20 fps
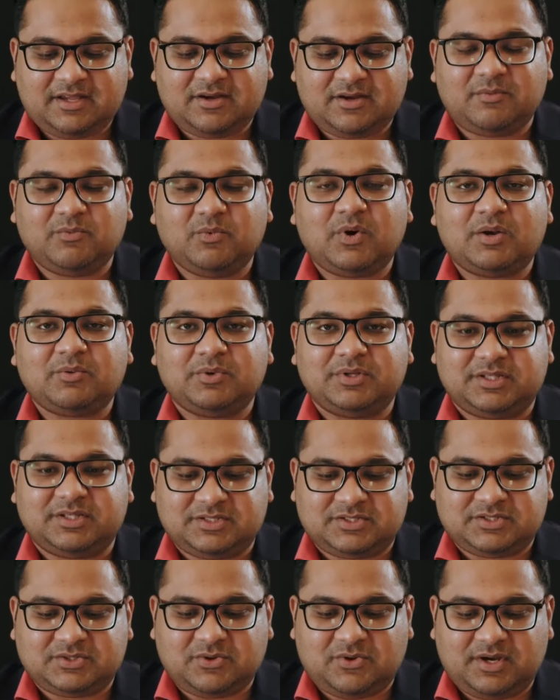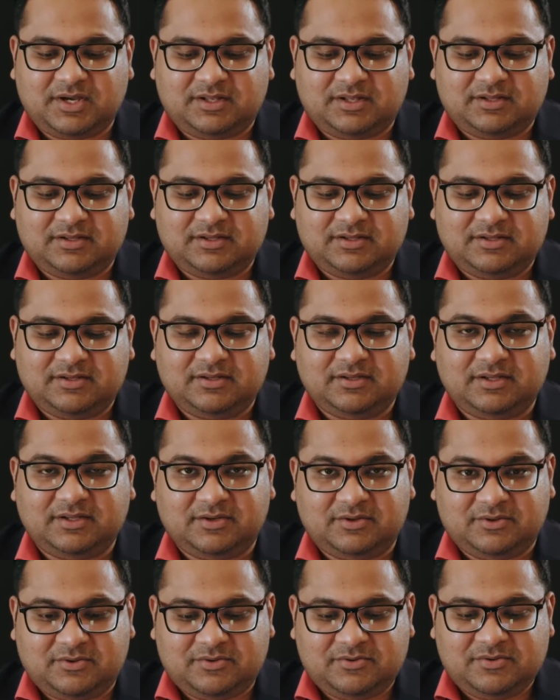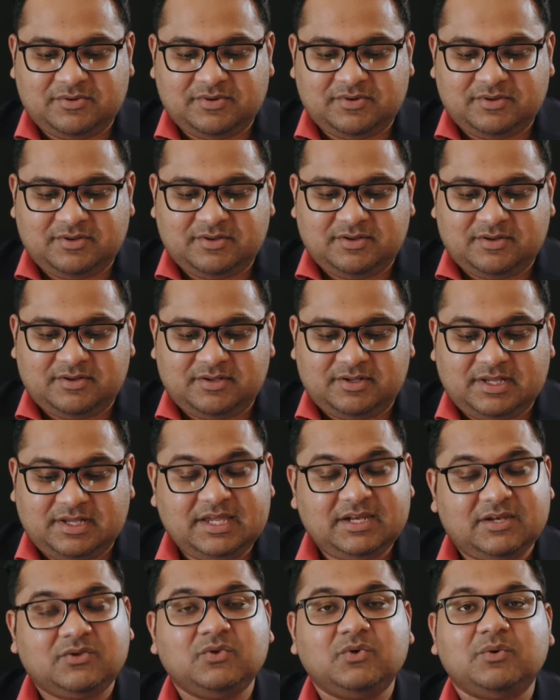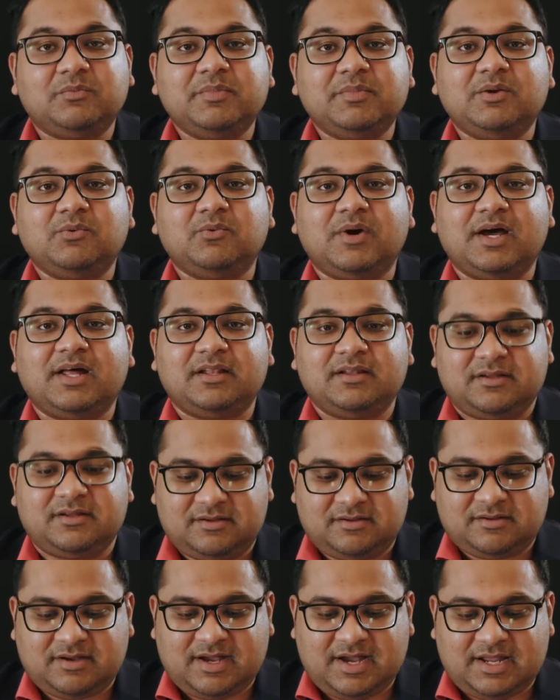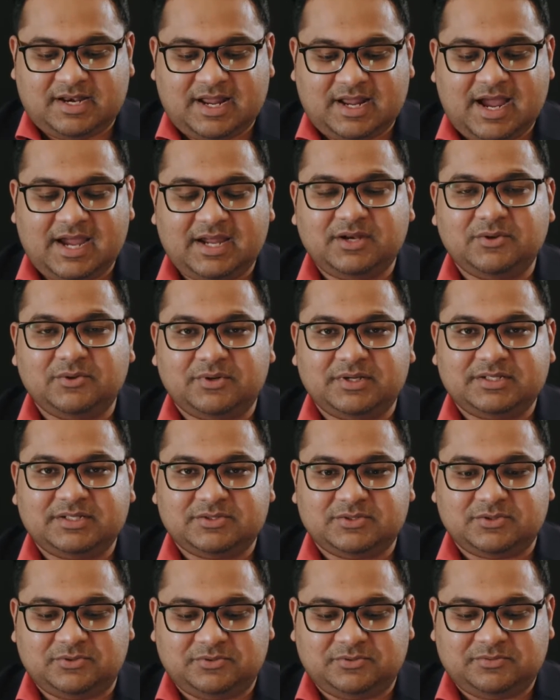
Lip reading: come one with the soil, you know. It know me well, and I know it too.